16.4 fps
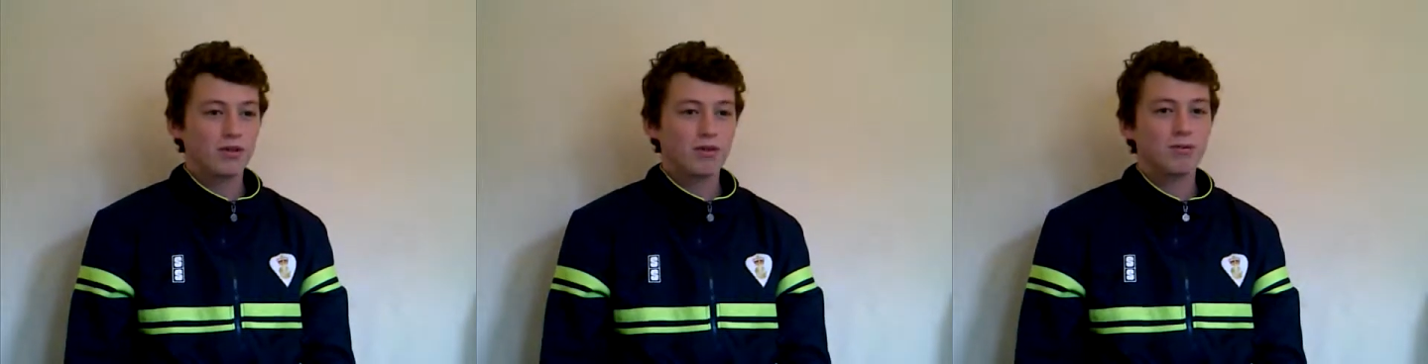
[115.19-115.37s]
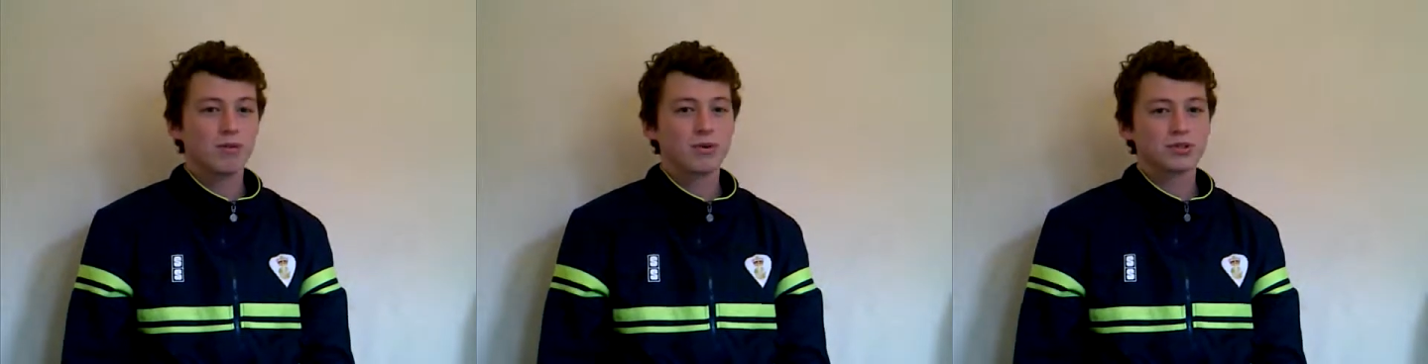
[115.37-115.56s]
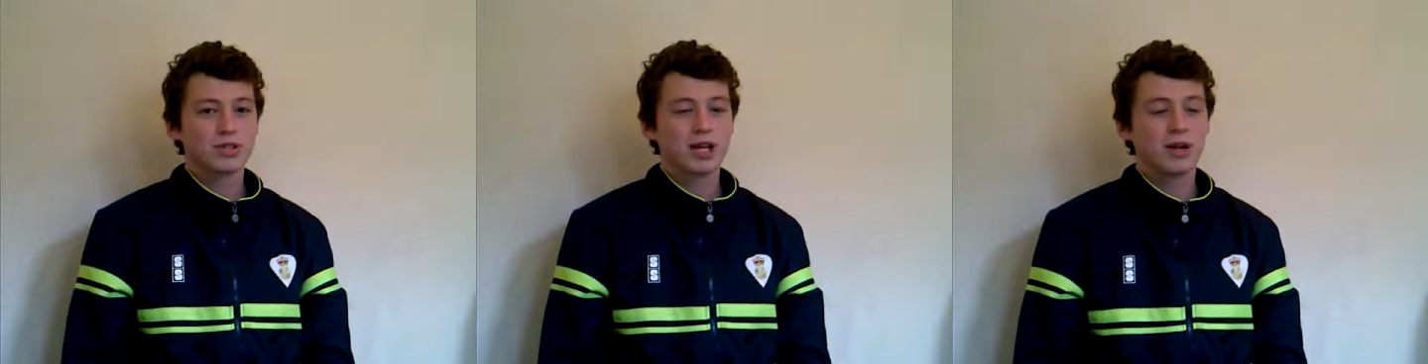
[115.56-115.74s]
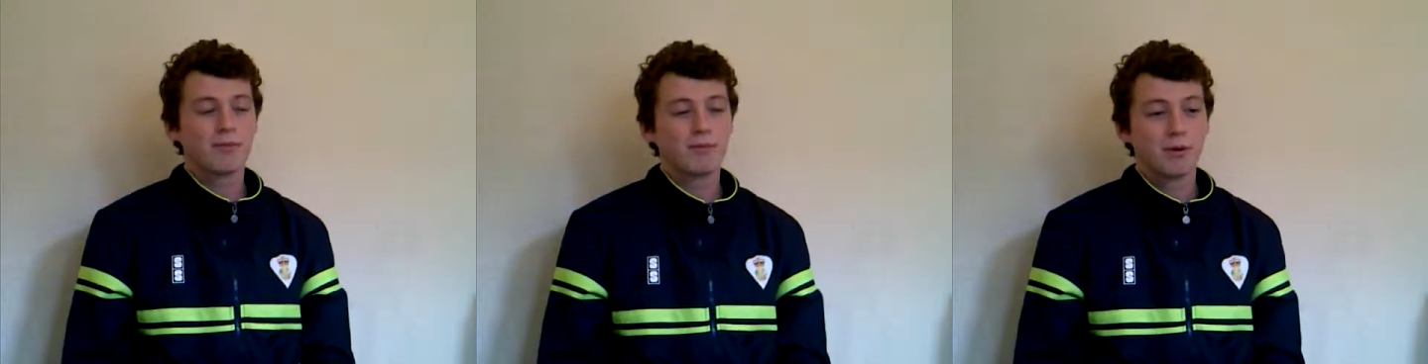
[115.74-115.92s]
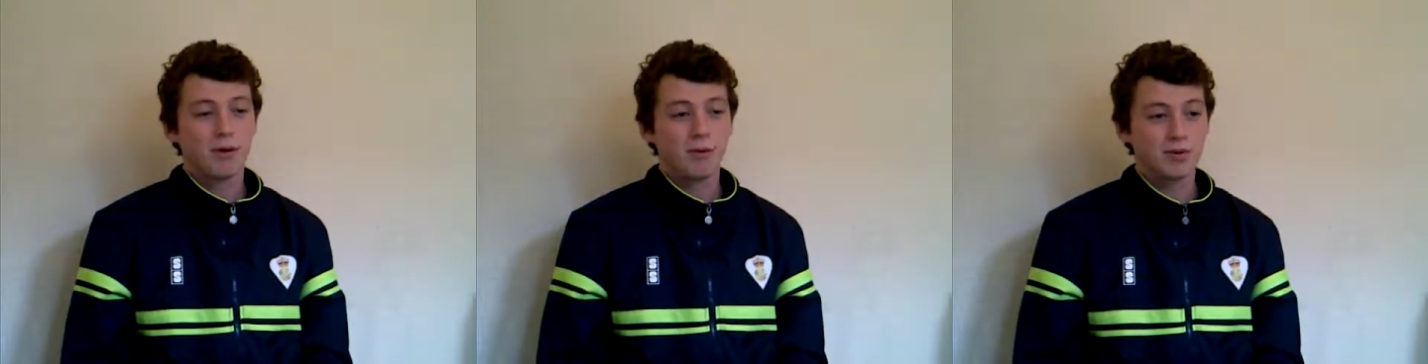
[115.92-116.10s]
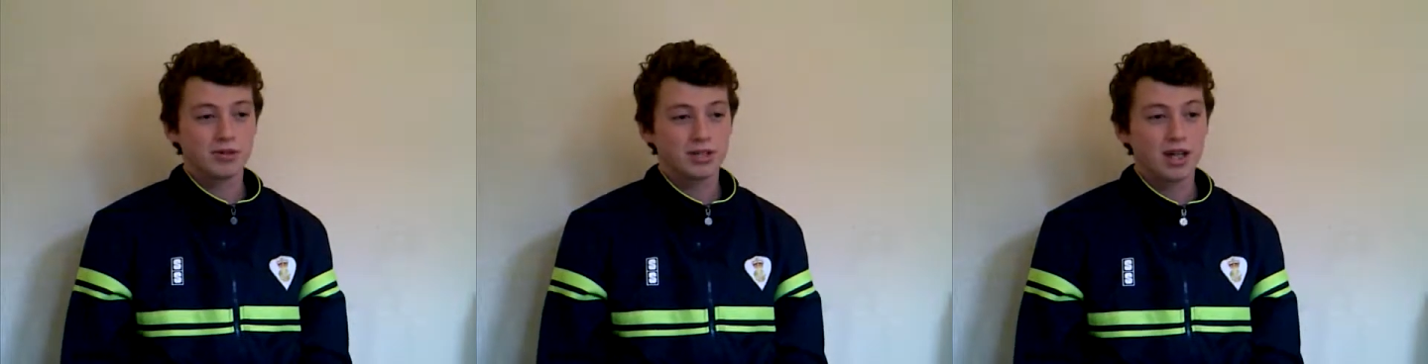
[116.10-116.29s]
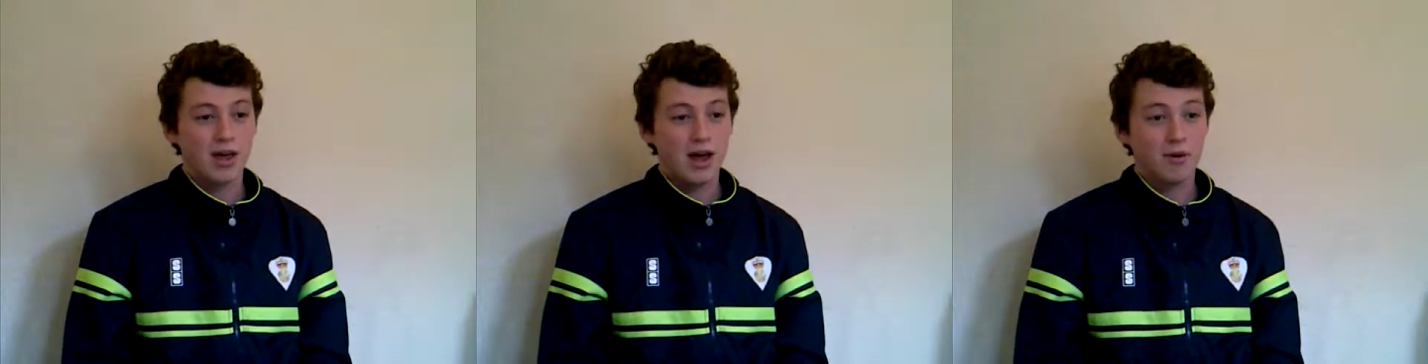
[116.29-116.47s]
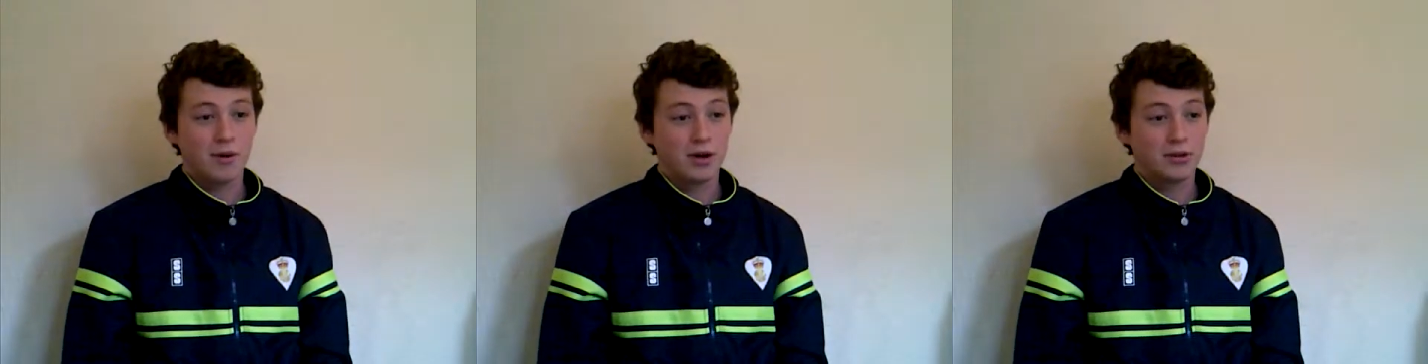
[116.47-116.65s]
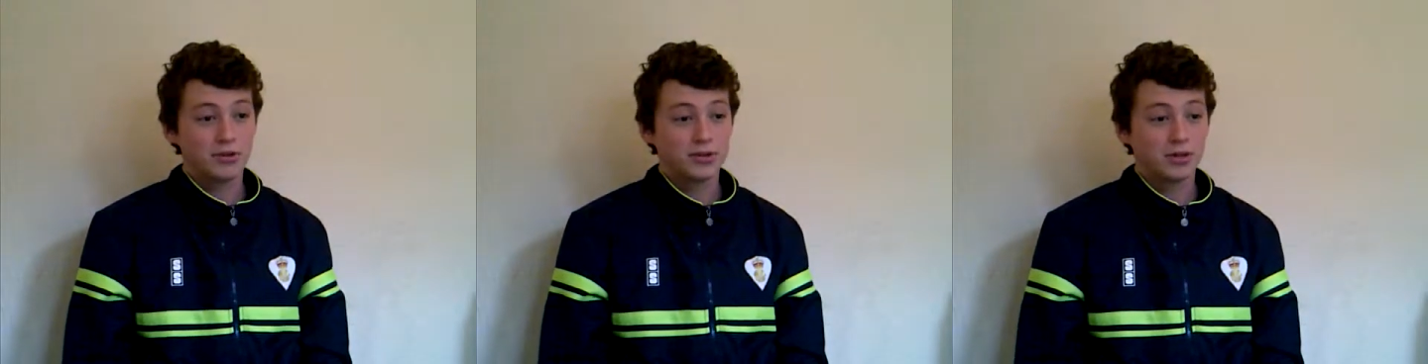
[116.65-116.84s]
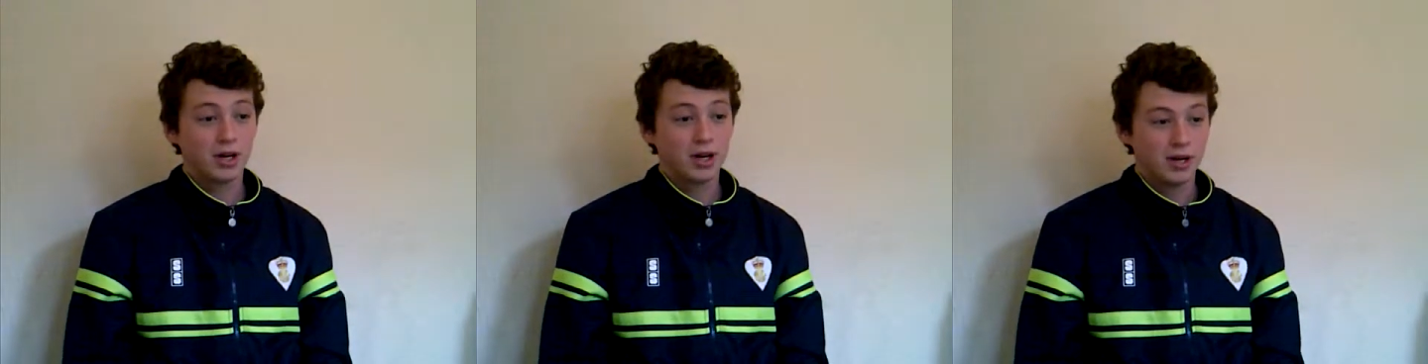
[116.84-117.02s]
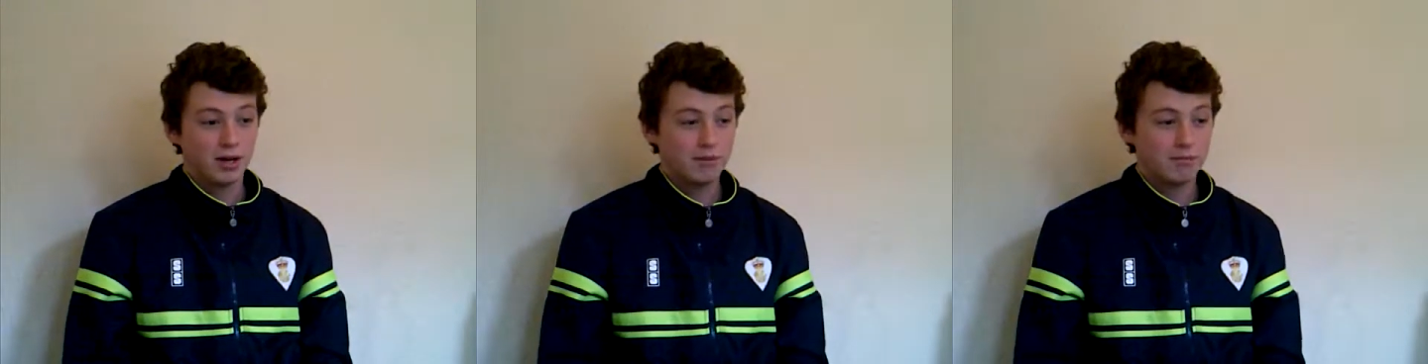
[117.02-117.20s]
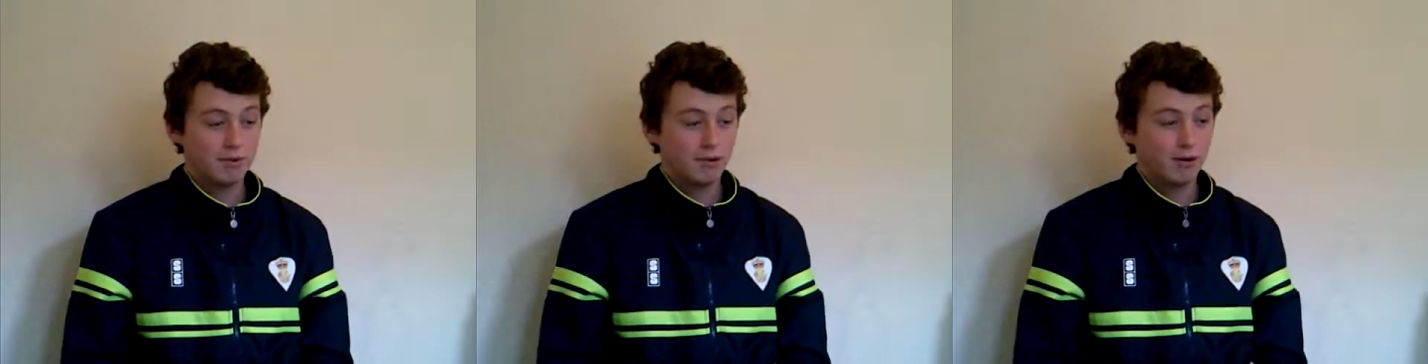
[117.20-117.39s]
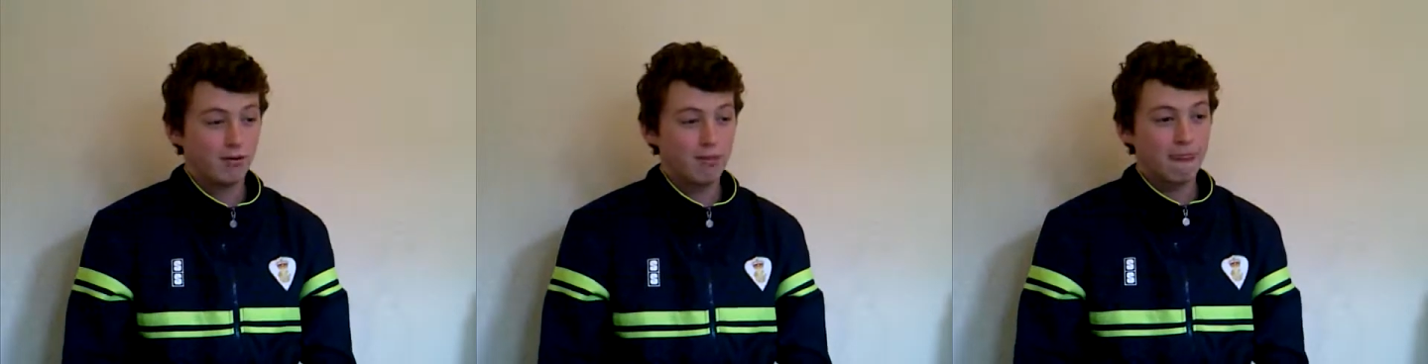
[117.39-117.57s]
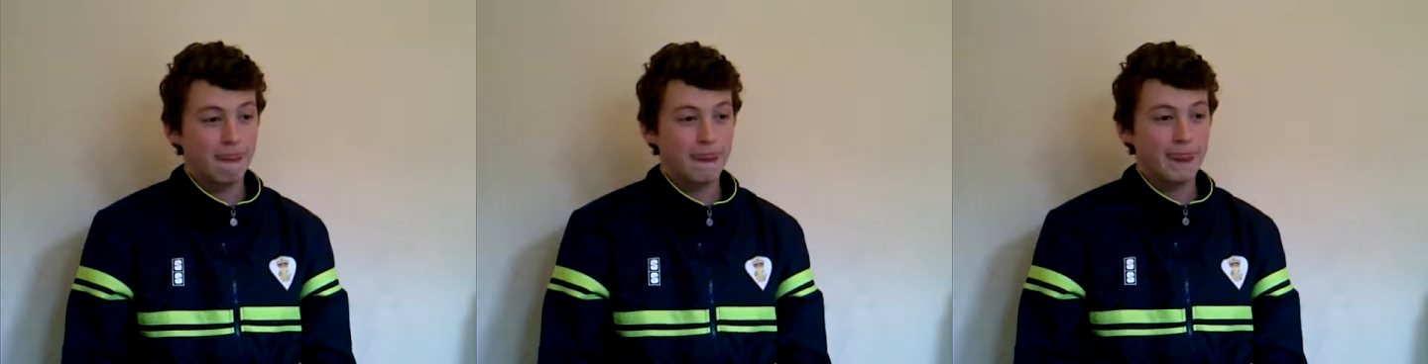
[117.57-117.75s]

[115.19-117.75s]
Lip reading: I'm not saying I wasn't like that when I was younger, but